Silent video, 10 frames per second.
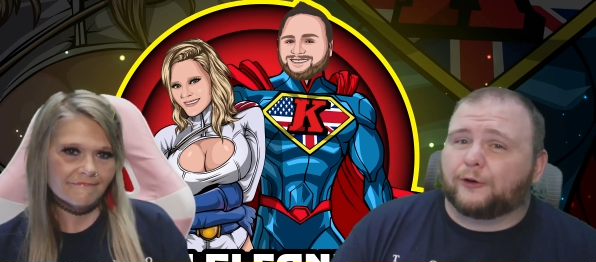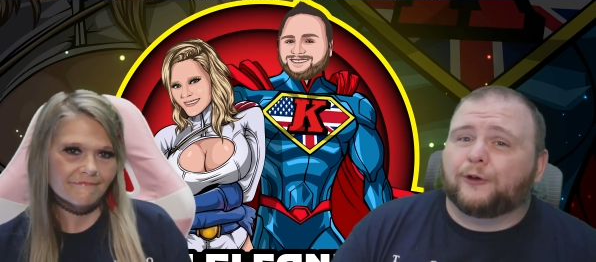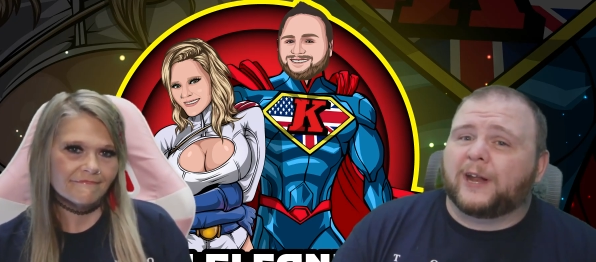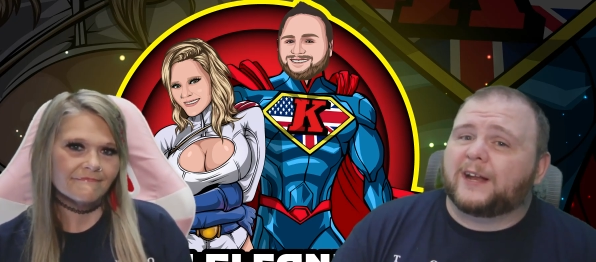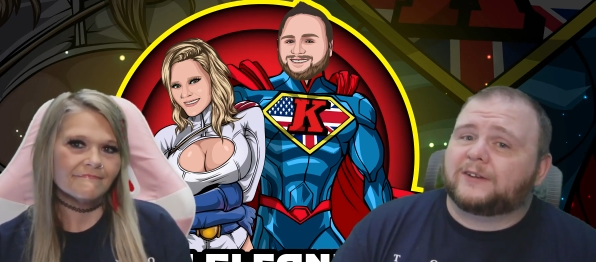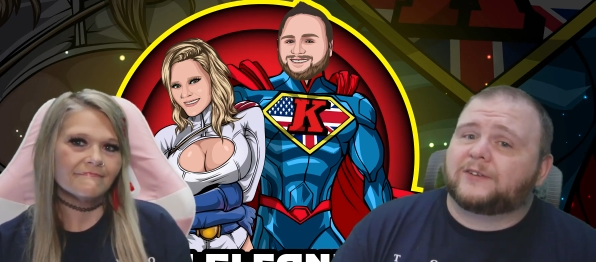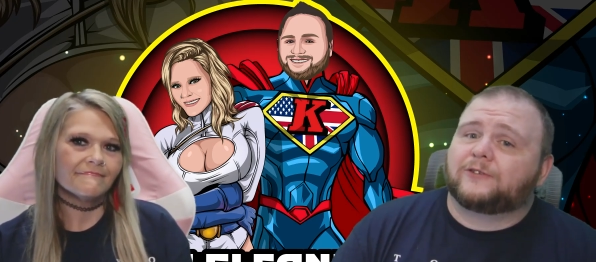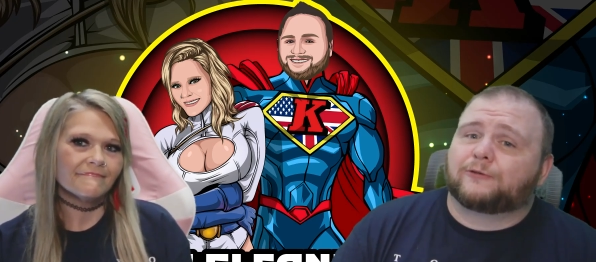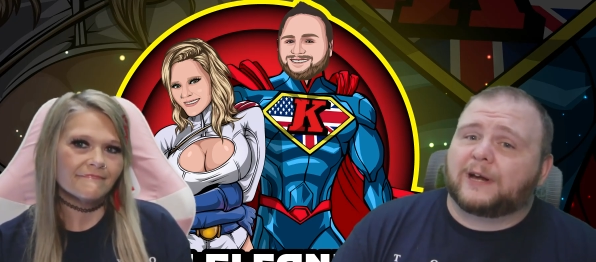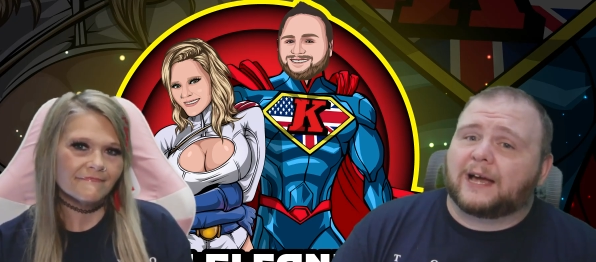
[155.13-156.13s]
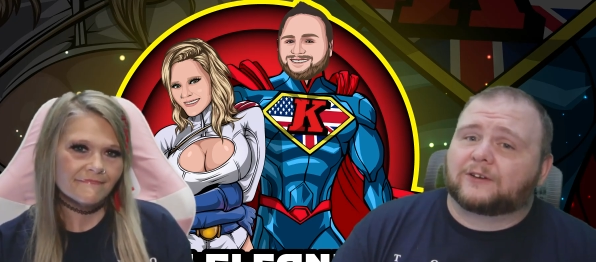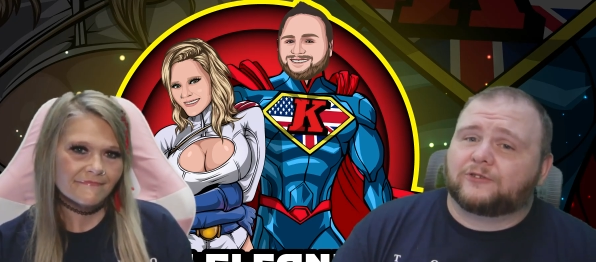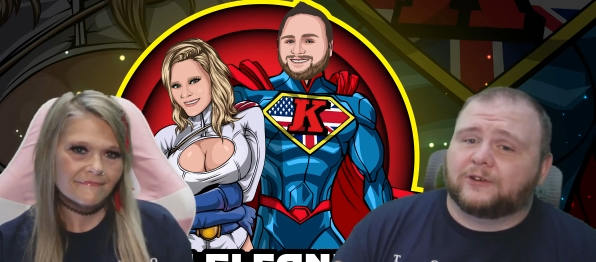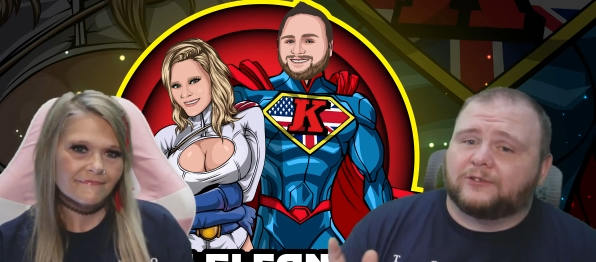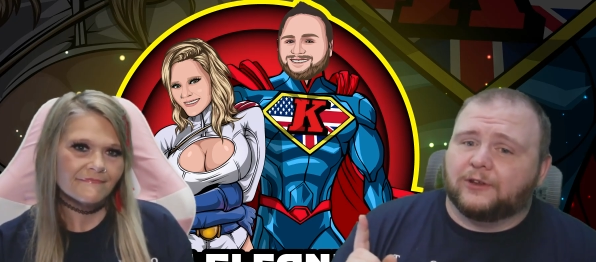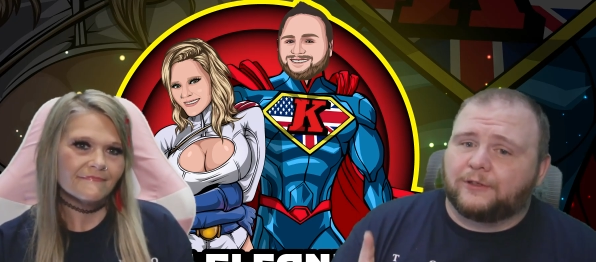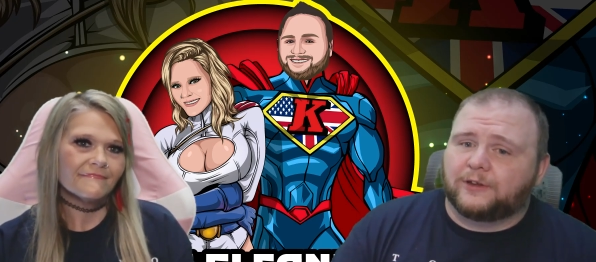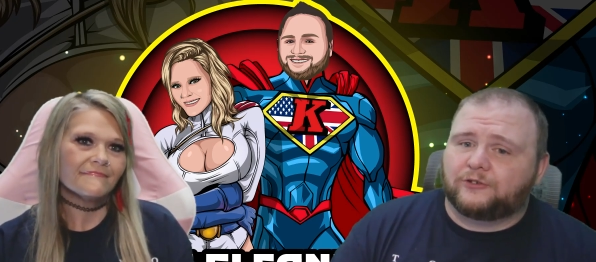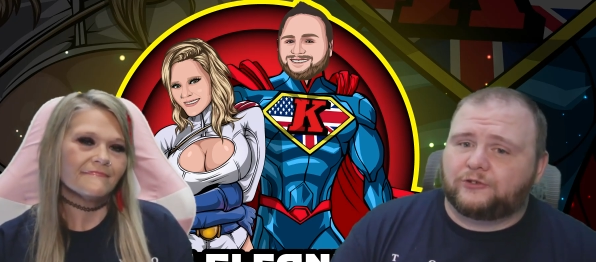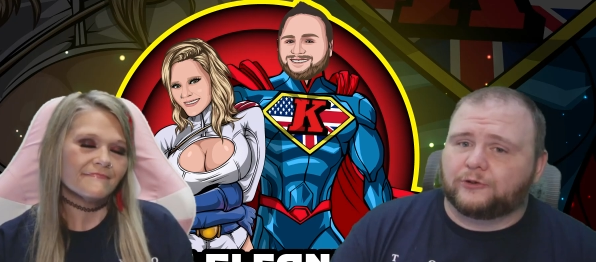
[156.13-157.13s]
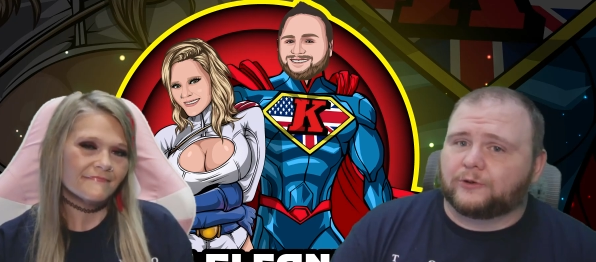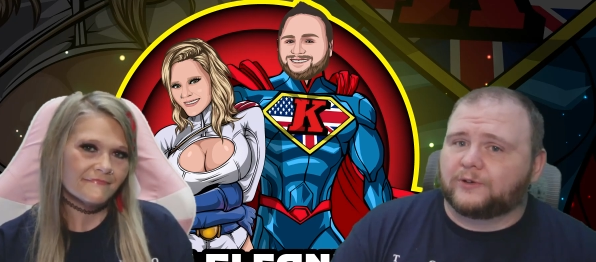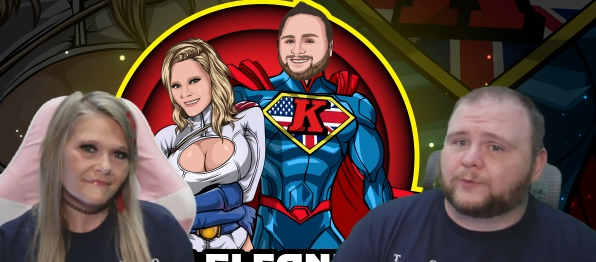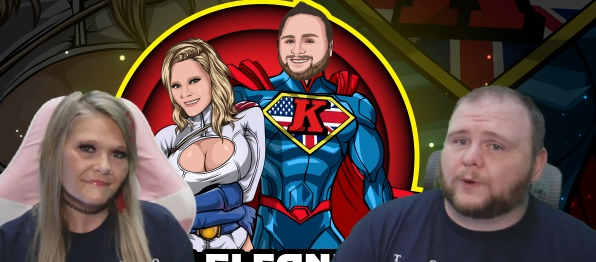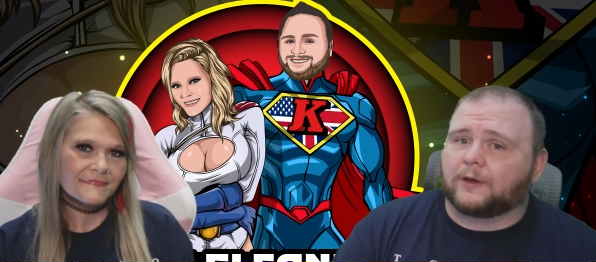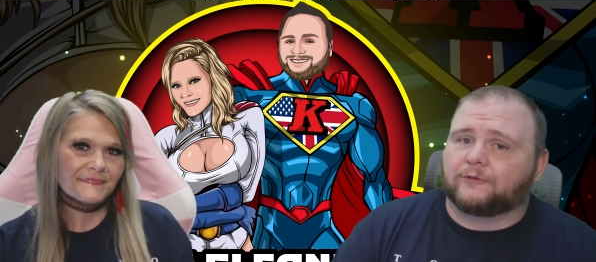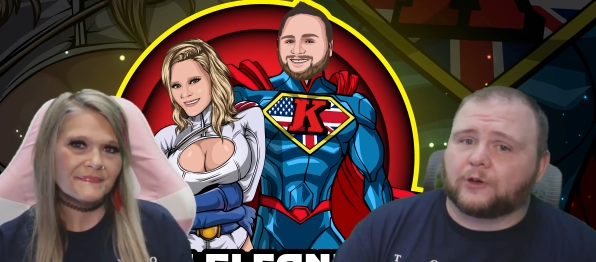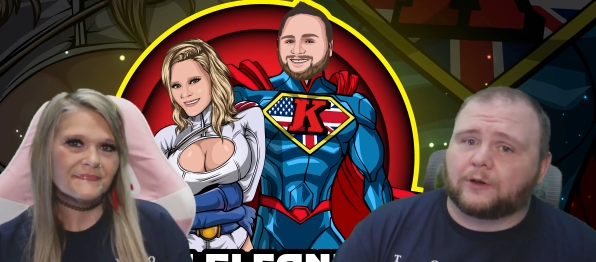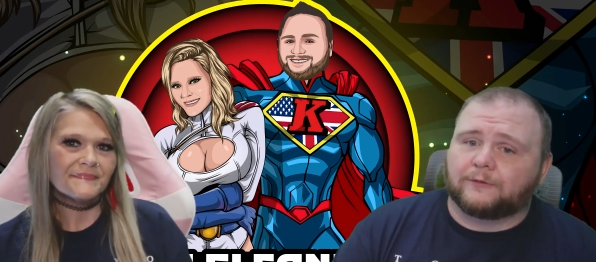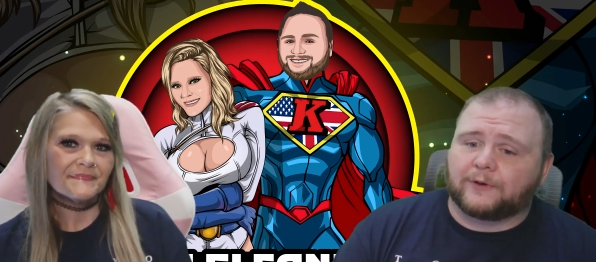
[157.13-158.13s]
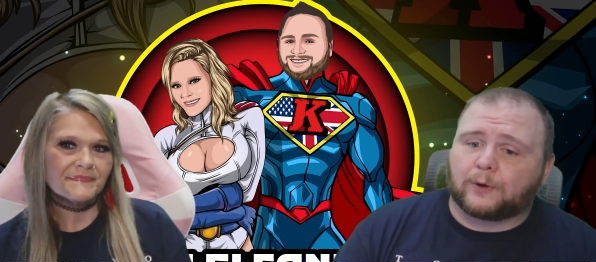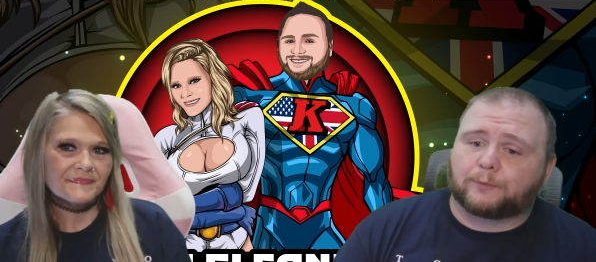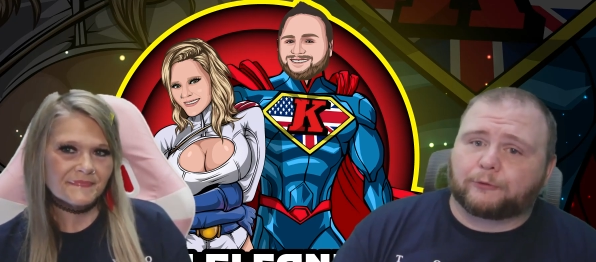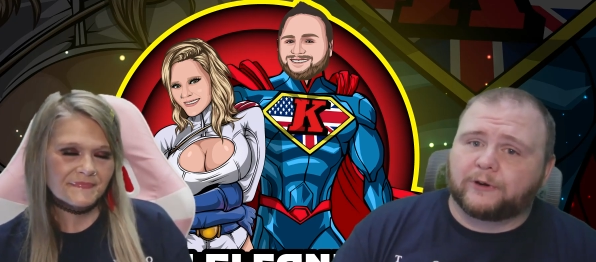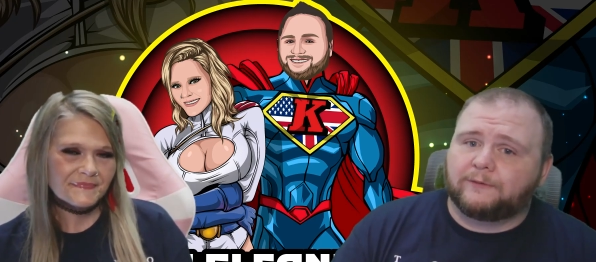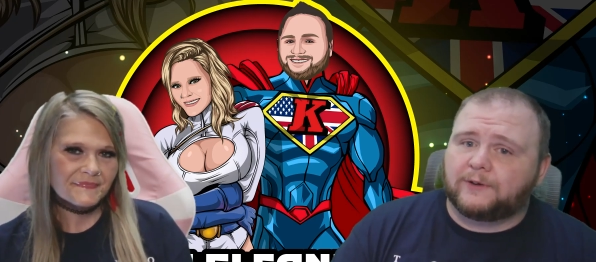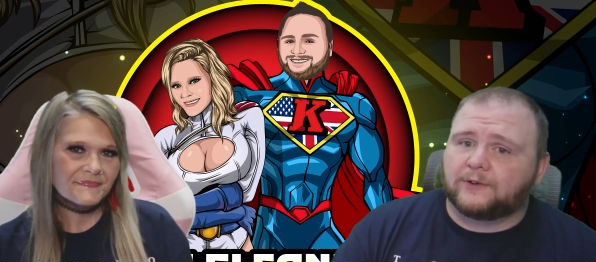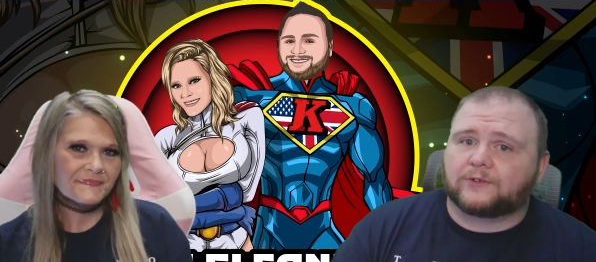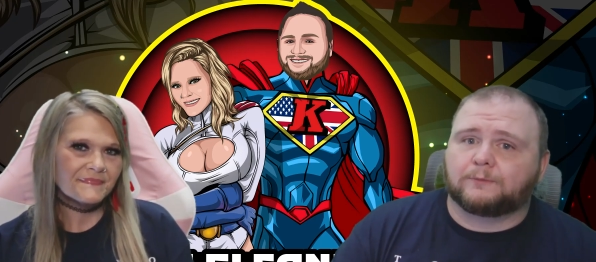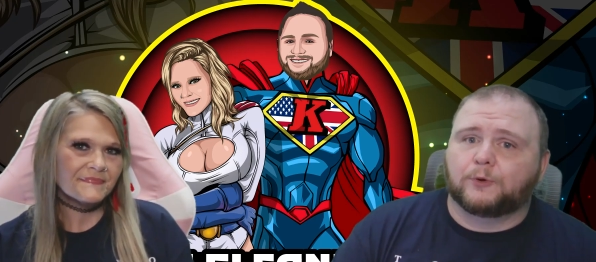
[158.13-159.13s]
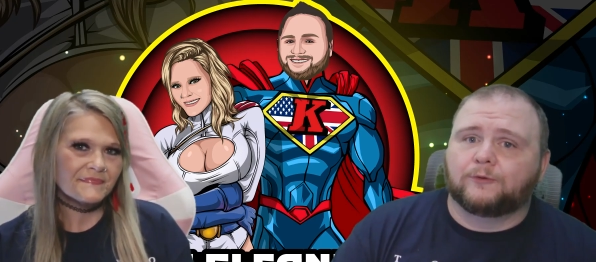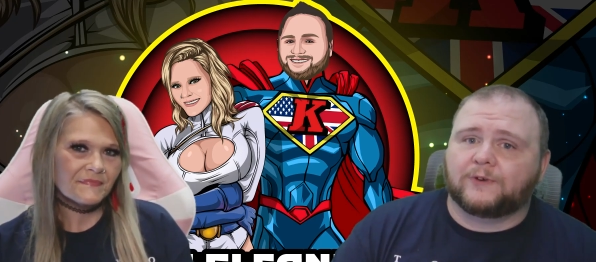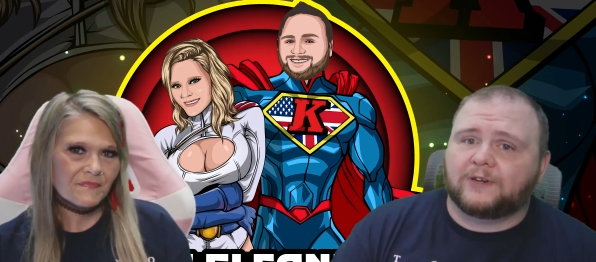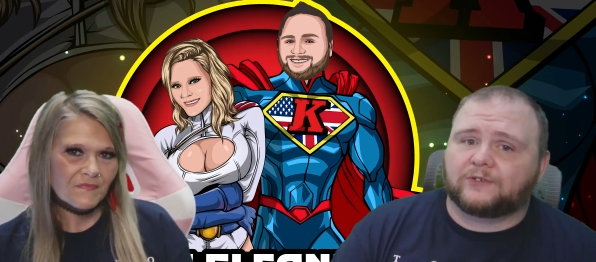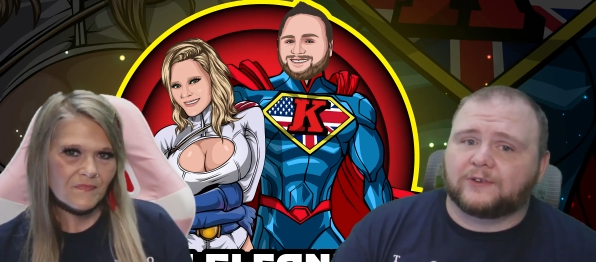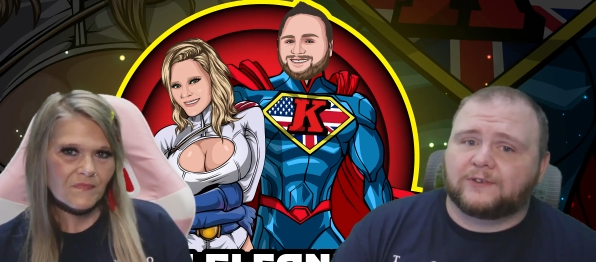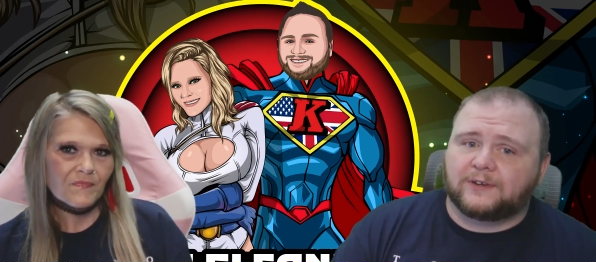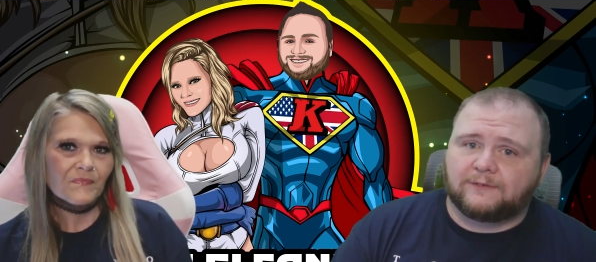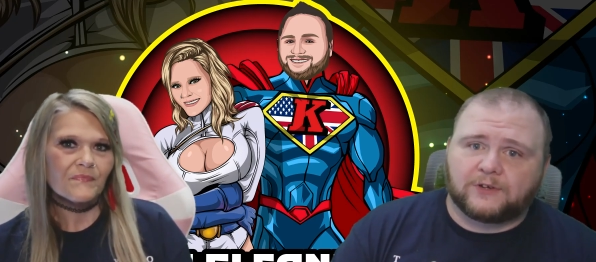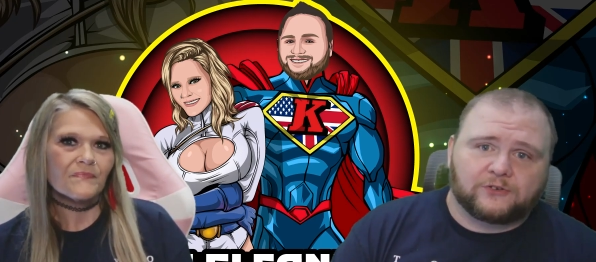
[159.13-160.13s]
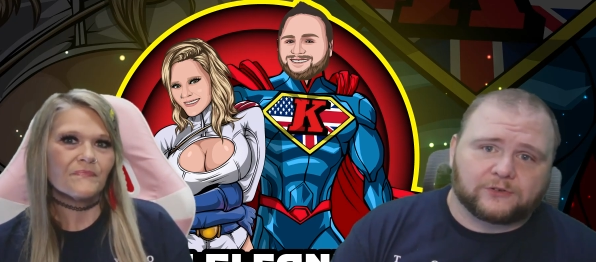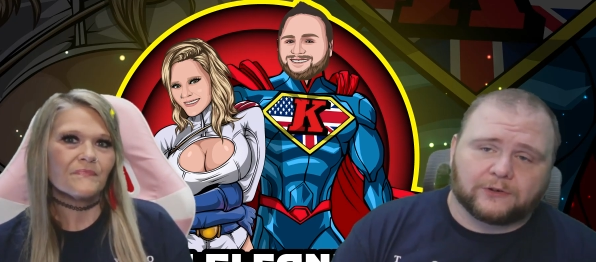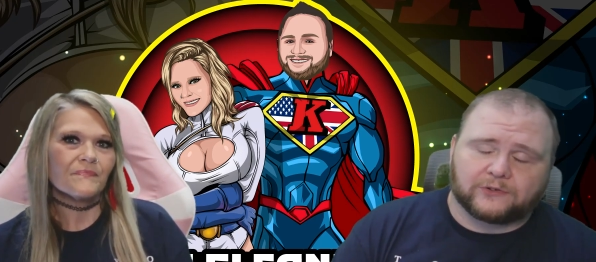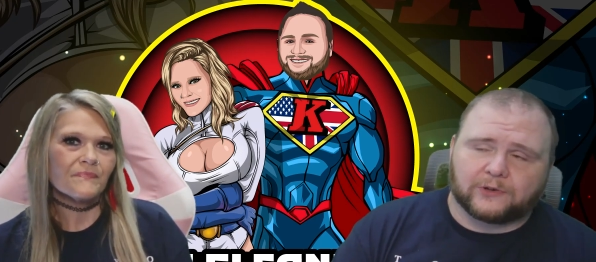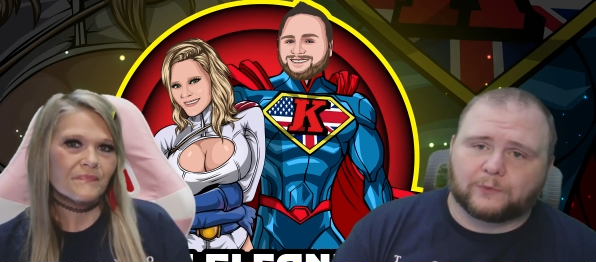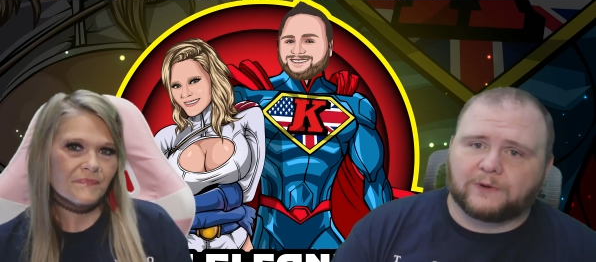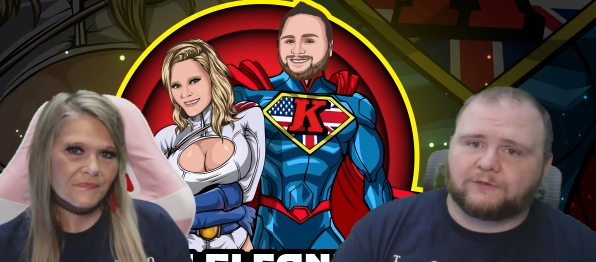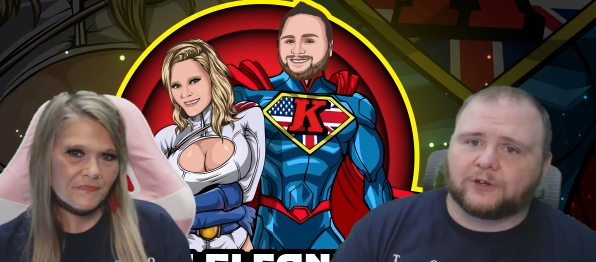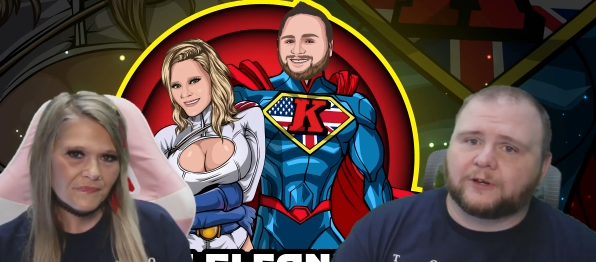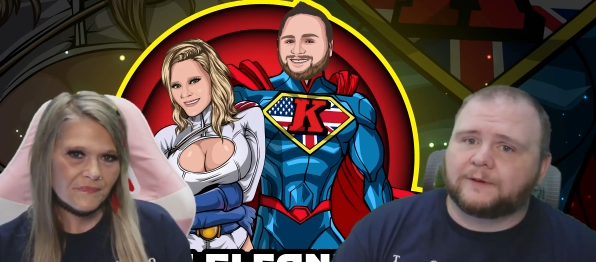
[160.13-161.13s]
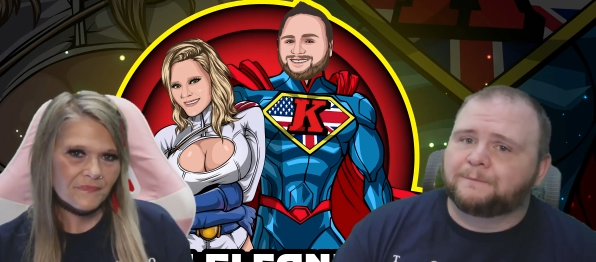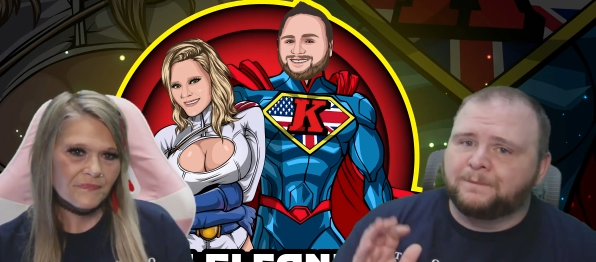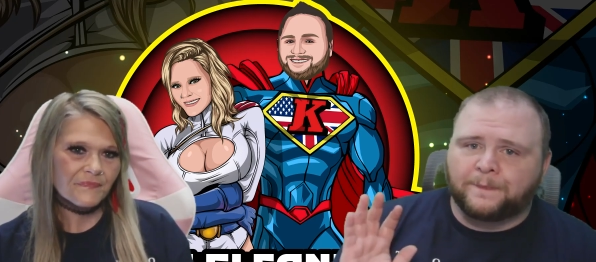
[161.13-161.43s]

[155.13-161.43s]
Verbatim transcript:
Speaker 1: unedited reaction to this show as well as all of our previous movies and TV shows that we've done.